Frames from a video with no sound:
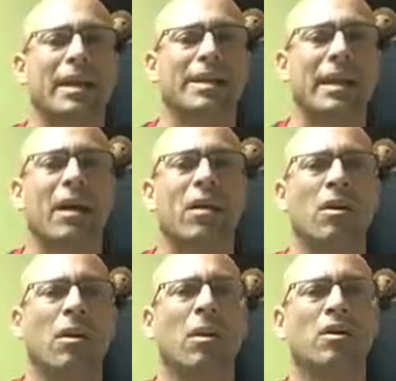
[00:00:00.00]
thing is they are
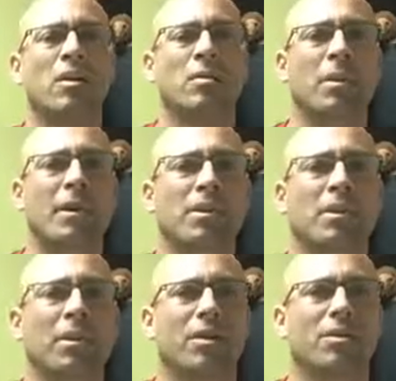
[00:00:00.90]
known as what is
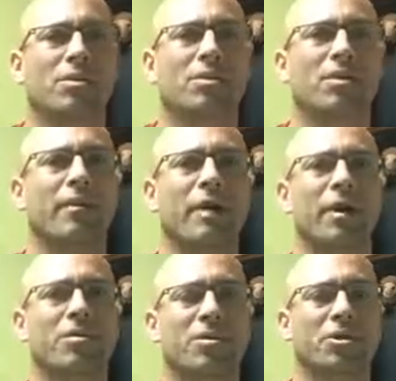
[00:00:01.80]
called
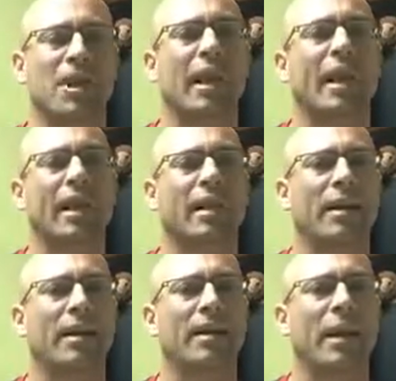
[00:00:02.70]
cervicogenic
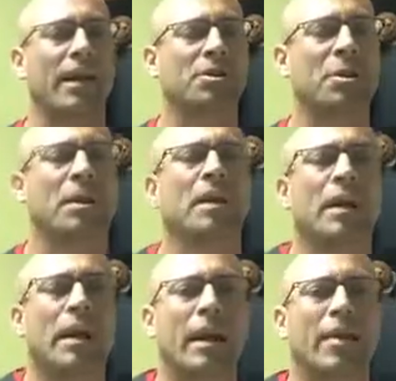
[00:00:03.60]
in nature.
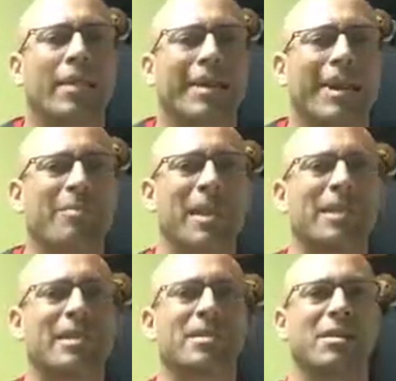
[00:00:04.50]
And what that
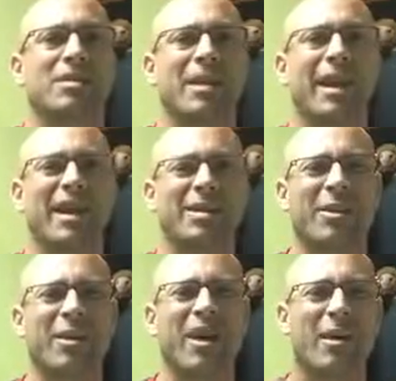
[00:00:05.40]
means is those headaches
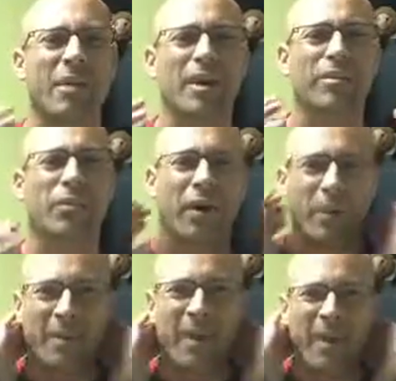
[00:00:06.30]
are coming
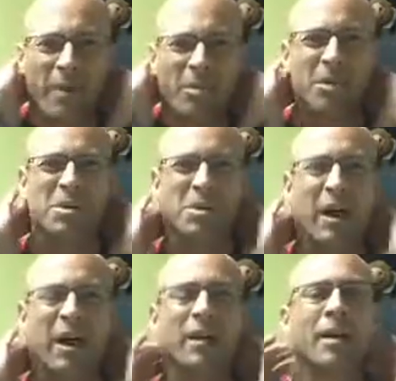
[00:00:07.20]
from that upper
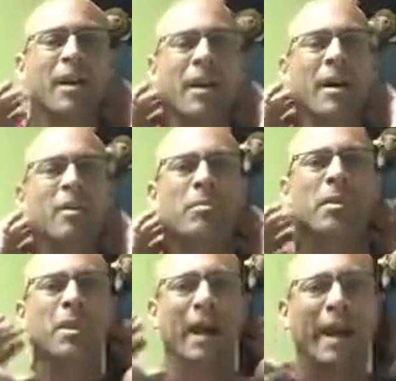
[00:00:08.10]
spine, a lot of that upper
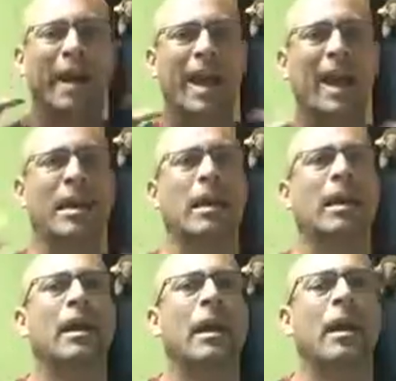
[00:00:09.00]
neck head
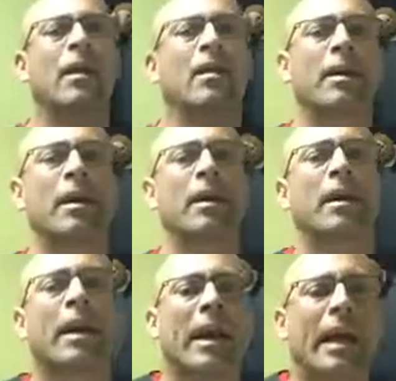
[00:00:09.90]

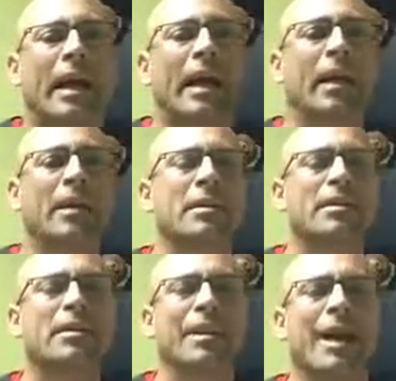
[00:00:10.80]
area, and
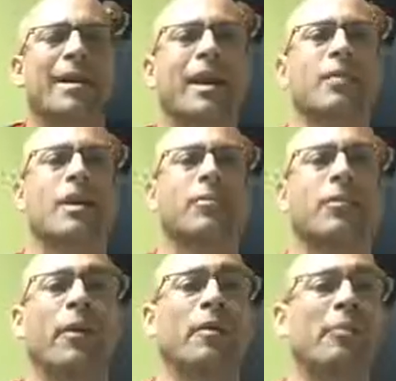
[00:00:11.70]
not coming
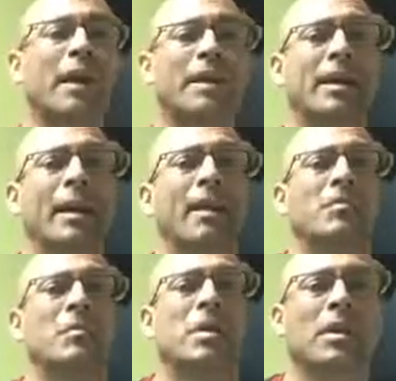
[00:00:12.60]
from many
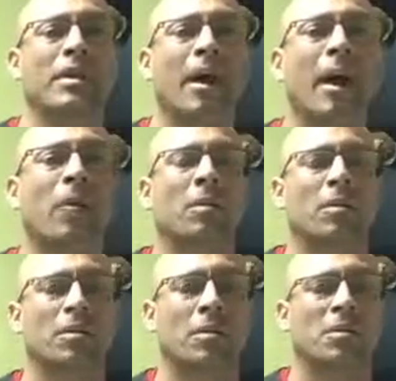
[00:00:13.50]
times, you know,
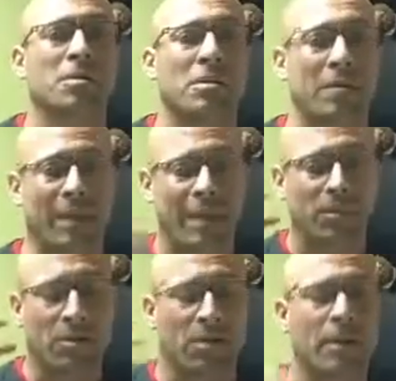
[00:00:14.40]
outward sources or even
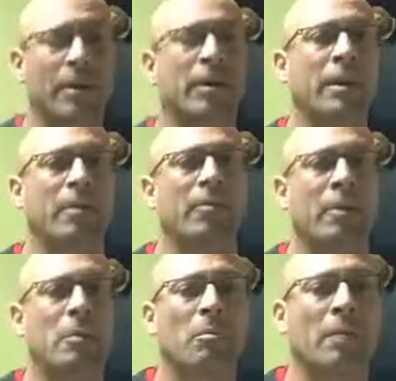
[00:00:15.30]
internally, you know,
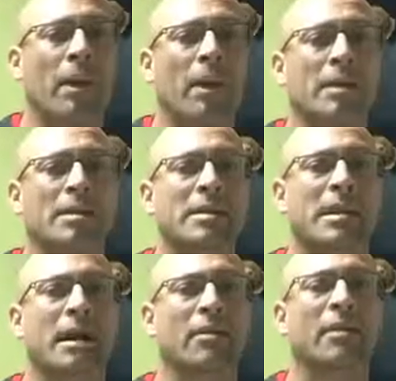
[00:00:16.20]
from the brain
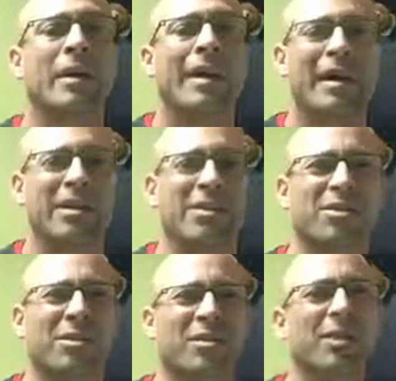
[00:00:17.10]
itself. It is
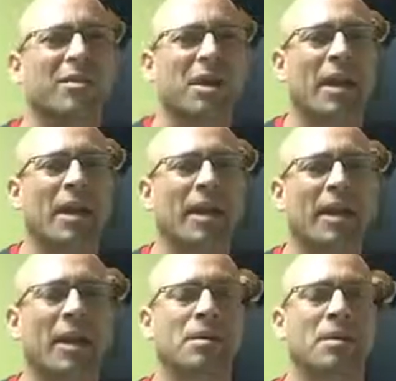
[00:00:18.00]
cervicogenic in
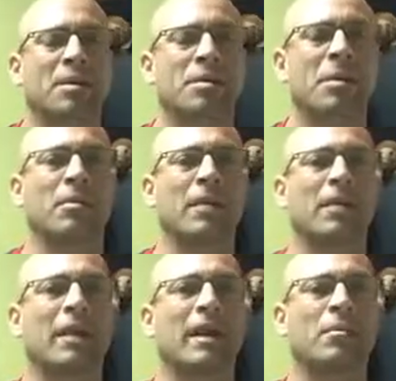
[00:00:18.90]
nature. And so we
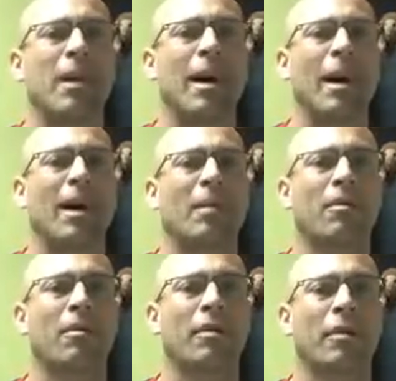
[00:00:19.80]
think about
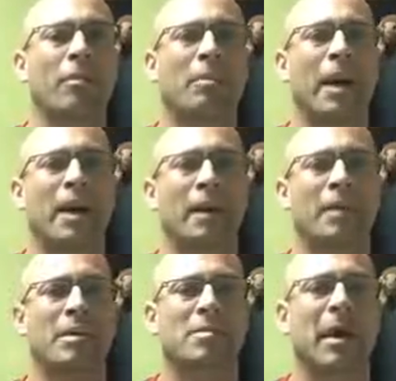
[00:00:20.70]
how the body
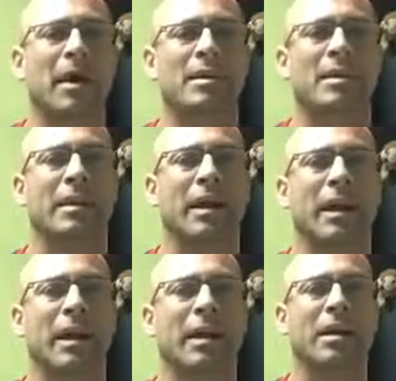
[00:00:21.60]
and the spine is
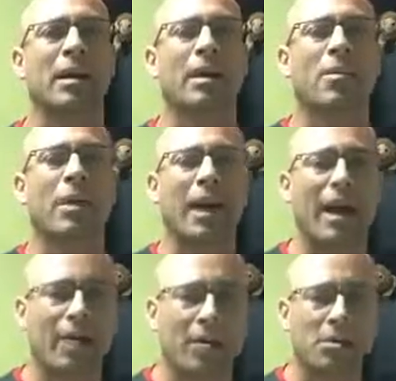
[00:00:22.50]
aligned. We
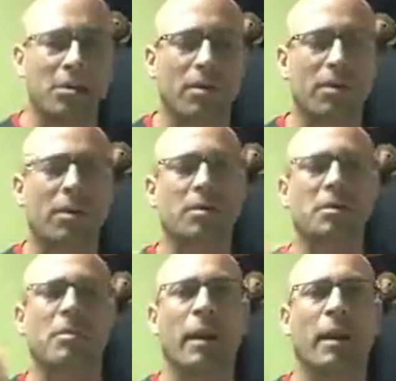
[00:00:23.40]
have our cervical
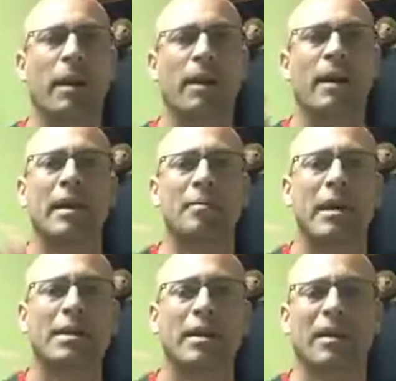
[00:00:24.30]
spine,
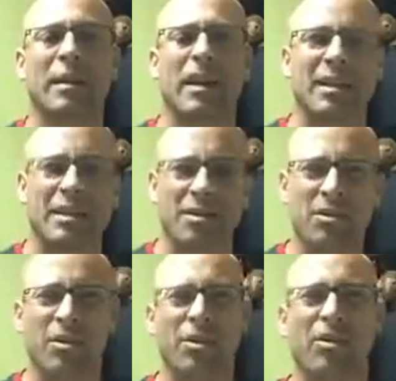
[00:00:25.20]
basically, that is
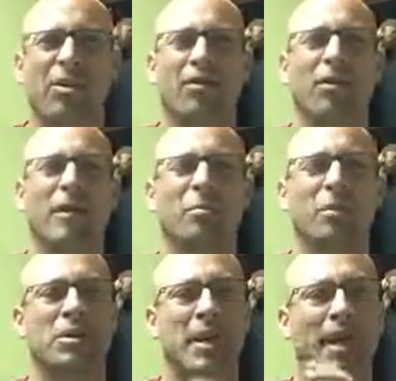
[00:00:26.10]
curved, that
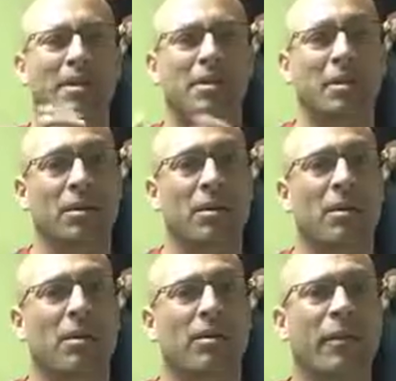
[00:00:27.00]
protects the
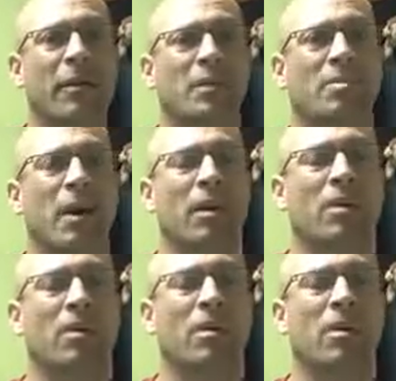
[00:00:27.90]
nerve and the spinal
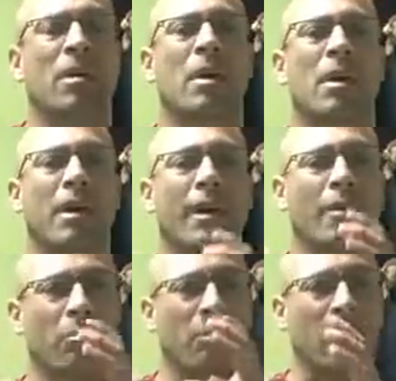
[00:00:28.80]
cord,
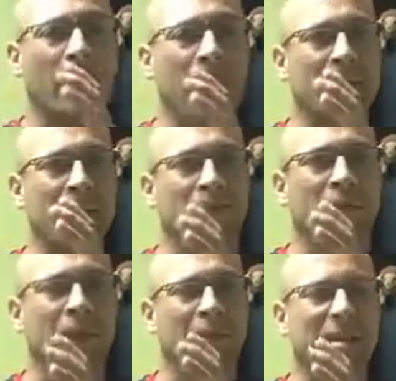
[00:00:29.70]
the brain and the
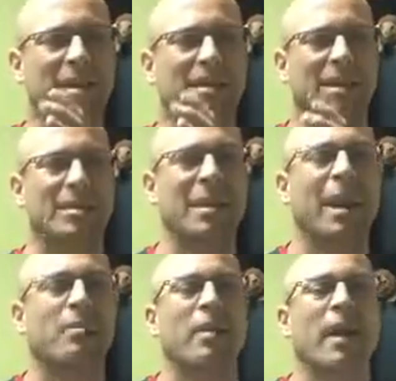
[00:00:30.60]
skull that sits on
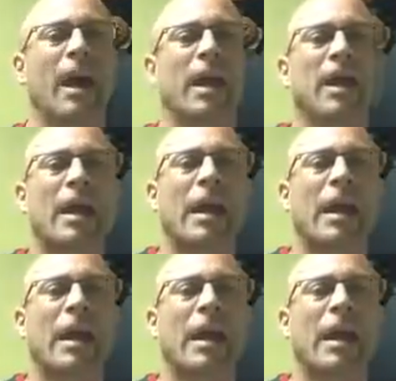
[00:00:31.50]
top of that.